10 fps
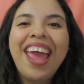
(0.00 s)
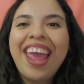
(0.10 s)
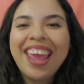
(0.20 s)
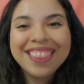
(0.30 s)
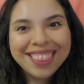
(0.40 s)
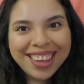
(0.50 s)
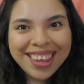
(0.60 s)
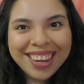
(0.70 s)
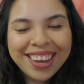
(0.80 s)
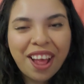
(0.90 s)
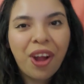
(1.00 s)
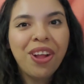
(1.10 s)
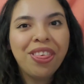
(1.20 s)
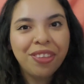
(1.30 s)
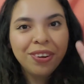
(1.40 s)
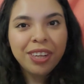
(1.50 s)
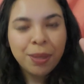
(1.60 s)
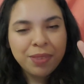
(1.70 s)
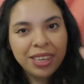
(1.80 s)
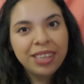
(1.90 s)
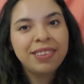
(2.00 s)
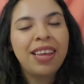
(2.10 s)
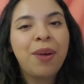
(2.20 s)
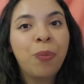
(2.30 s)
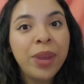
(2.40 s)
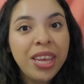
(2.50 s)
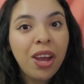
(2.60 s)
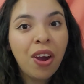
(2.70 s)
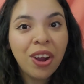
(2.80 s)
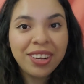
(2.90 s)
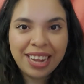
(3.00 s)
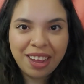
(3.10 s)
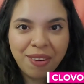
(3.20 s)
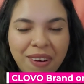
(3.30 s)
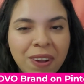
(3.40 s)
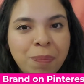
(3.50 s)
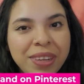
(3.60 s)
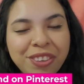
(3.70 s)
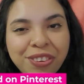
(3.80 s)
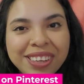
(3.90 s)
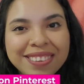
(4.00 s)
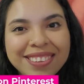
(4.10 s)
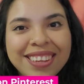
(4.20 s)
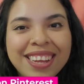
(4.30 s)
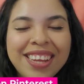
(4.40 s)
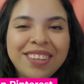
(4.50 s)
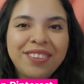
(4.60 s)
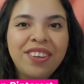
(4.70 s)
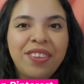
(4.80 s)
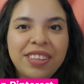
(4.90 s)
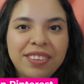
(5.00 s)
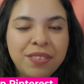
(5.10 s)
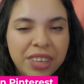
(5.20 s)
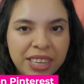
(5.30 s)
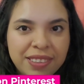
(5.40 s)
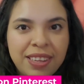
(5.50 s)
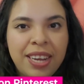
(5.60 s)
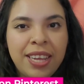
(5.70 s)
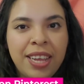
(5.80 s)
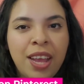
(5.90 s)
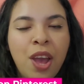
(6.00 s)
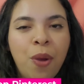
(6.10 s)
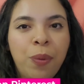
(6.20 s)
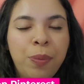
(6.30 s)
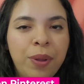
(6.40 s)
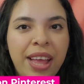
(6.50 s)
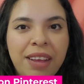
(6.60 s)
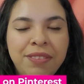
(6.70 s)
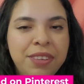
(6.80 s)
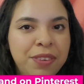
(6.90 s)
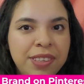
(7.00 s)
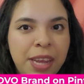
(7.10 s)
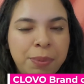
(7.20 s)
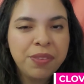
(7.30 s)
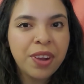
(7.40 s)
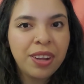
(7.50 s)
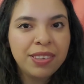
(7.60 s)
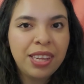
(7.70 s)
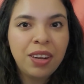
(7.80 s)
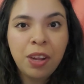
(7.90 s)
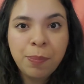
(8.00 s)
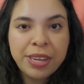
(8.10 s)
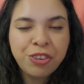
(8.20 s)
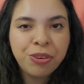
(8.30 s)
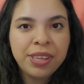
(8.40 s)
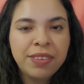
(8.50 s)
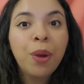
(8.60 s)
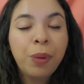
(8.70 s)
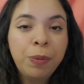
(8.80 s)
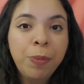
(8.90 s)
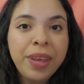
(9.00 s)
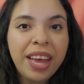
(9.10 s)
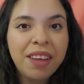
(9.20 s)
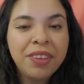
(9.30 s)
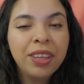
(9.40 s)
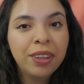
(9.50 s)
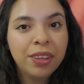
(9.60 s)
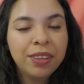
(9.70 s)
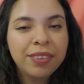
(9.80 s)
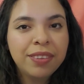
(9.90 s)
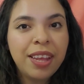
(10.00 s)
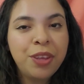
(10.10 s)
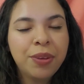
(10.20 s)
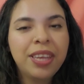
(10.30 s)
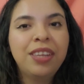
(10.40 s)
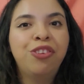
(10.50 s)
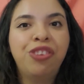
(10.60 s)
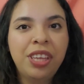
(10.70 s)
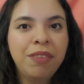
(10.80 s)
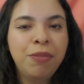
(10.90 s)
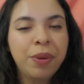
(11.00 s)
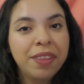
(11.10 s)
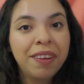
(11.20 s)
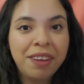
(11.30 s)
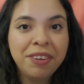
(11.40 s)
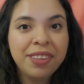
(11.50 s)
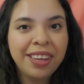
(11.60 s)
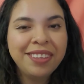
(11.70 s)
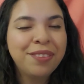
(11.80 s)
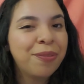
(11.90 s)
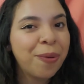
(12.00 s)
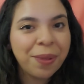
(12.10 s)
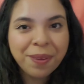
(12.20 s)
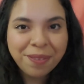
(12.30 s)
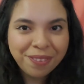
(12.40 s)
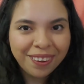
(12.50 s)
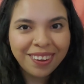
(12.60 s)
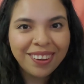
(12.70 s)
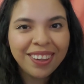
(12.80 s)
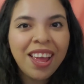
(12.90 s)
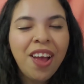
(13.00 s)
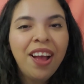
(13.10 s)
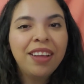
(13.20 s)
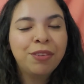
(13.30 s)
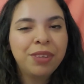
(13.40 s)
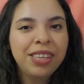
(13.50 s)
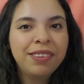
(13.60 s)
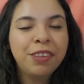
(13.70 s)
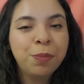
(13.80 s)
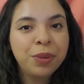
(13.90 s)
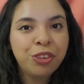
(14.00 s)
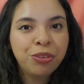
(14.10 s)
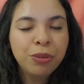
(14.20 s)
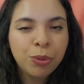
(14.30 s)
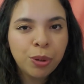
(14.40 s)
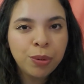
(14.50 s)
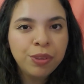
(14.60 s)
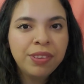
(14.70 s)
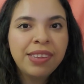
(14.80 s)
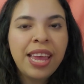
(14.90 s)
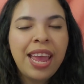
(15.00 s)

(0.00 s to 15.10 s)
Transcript: And then our third update is that we are now on Pinterest. So this is very exciting. We will have different types of content on Pinterest. We will be having looks that you can achieve with our evertights for the fall, as well as inspirational quotes